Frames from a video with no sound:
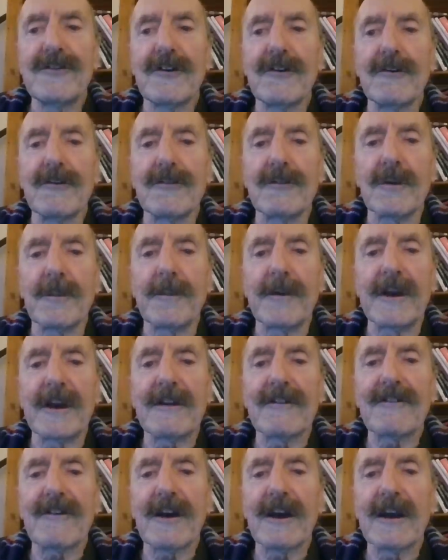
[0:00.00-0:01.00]
Jews were
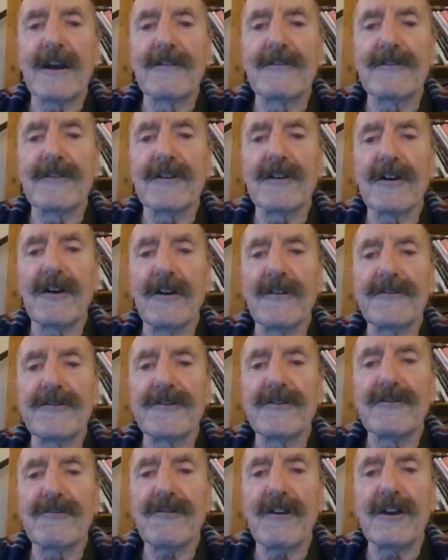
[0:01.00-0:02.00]
being taken to the
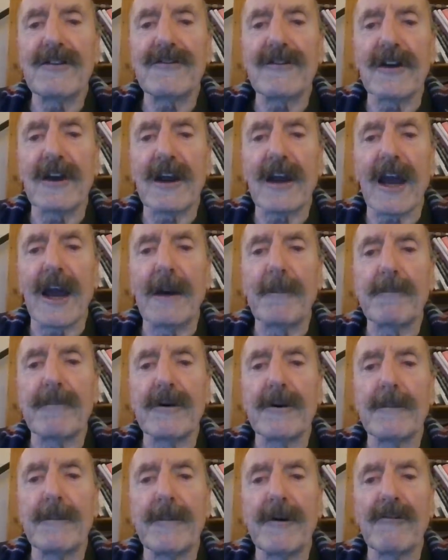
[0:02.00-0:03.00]
concentration camp
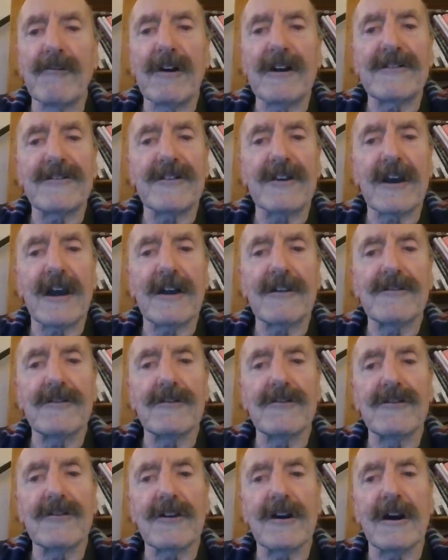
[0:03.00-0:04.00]
at Bereza
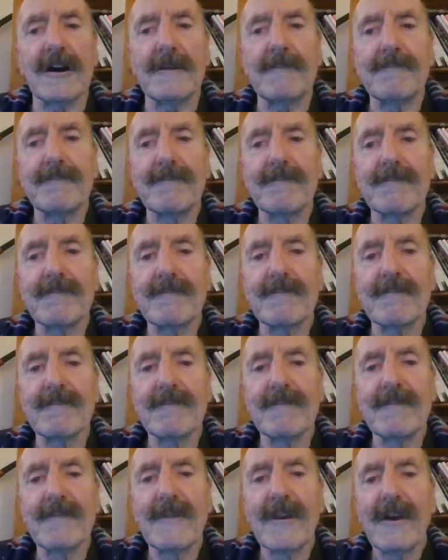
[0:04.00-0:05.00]
Kartuska.
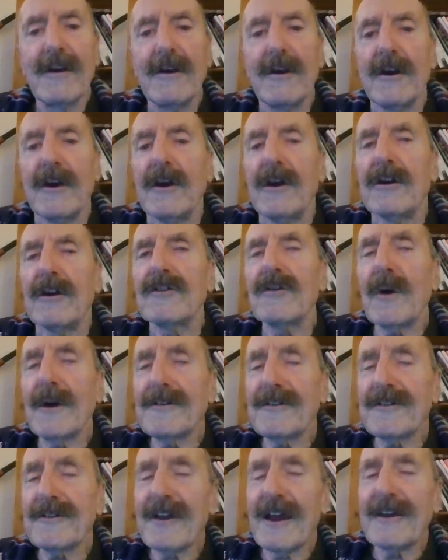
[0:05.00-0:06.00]
To
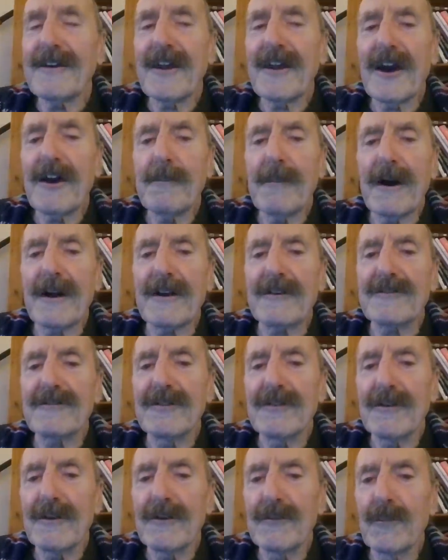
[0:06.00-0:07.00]
understand how
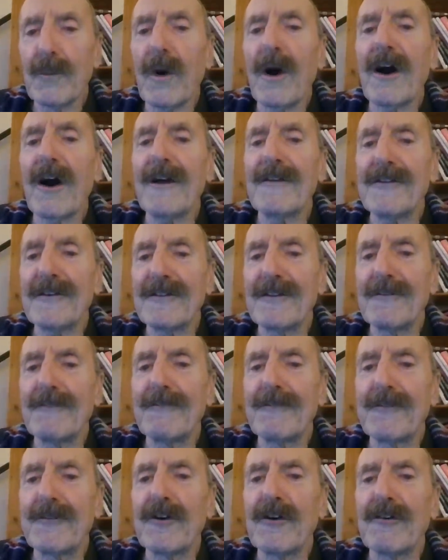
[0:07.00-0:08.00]
much and why this
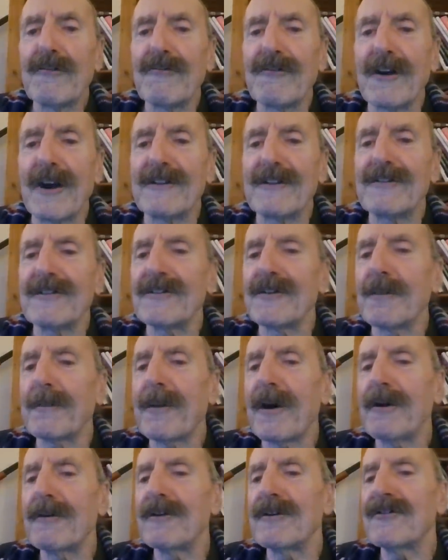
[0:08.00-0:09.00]
infuriated the
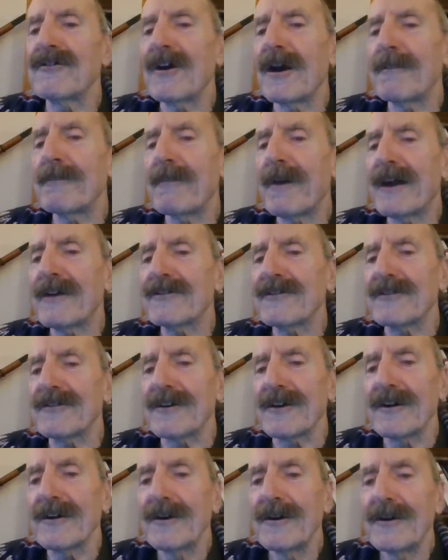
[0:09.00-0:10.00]
Polish
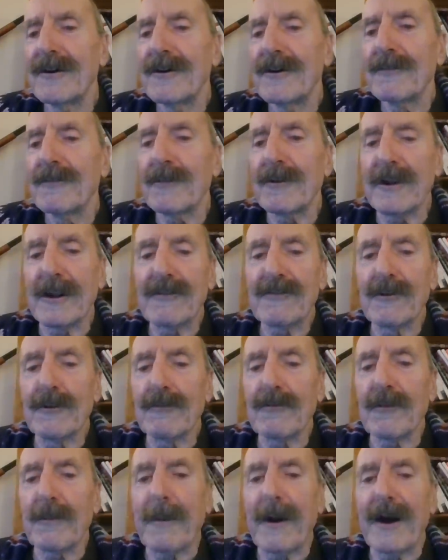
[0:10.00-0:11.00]
ambassador when I
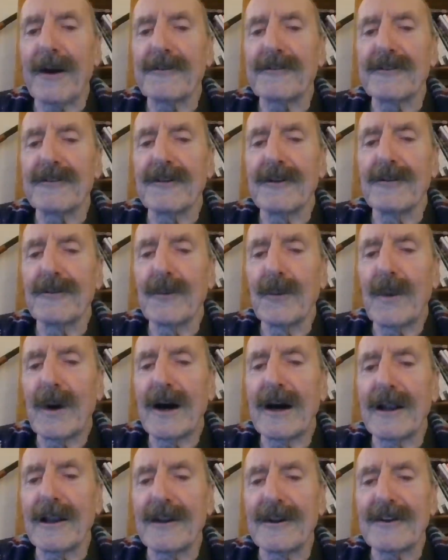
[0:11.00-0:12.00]
talked about it on the
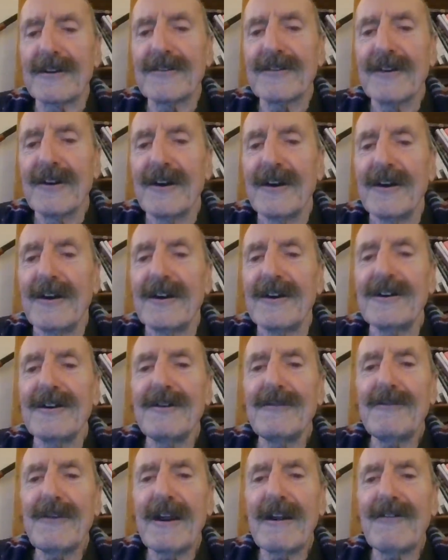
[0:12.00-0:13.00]
wireless,
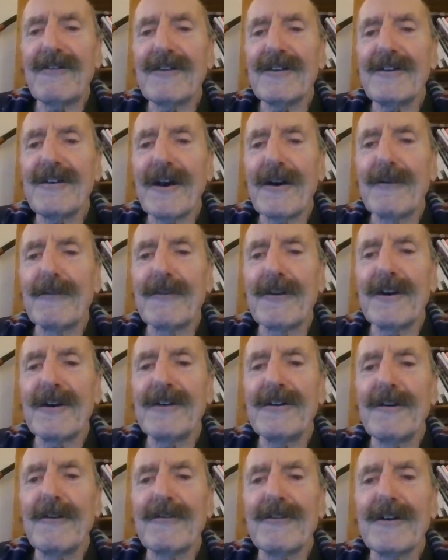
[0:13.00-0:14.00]
you need to know
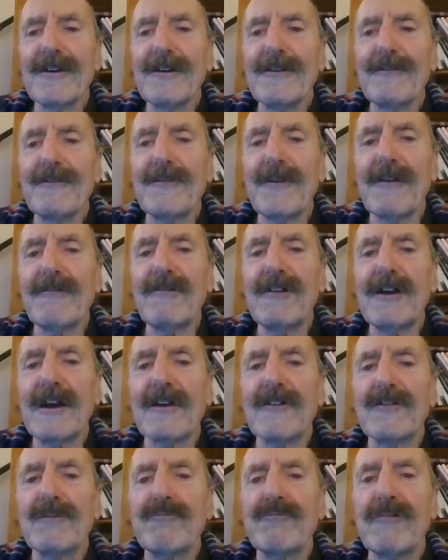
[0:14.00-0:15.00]
that using the very
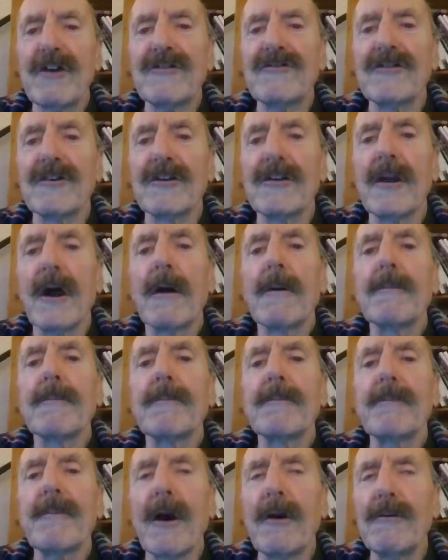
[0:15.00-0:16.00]
expression
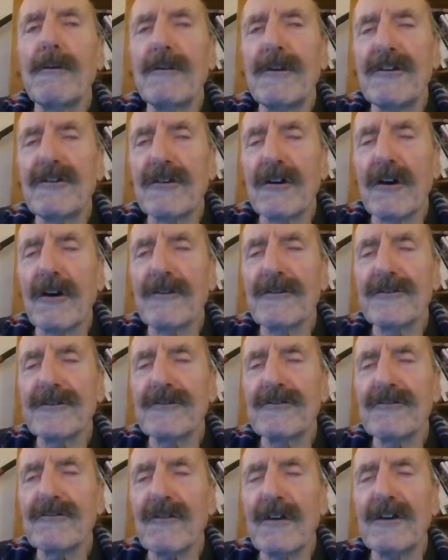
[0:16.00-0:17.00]
Polish
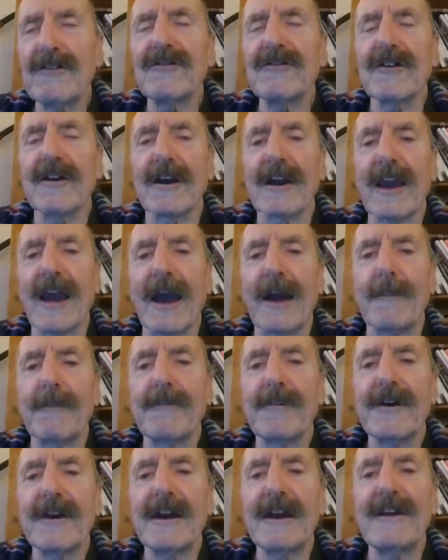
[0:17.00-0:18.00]
concentration
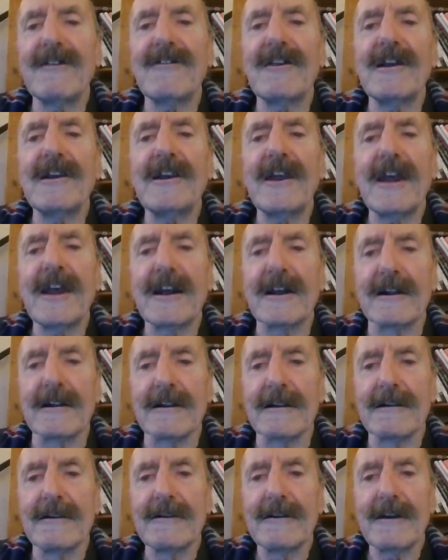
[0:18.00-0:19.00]
camp is
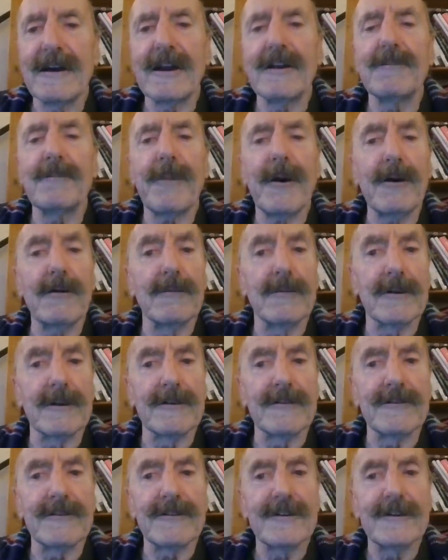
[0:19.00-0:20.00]
illegal in
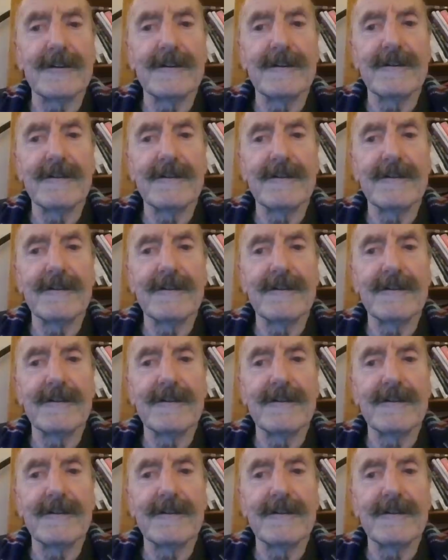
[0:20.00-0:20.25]
Poland.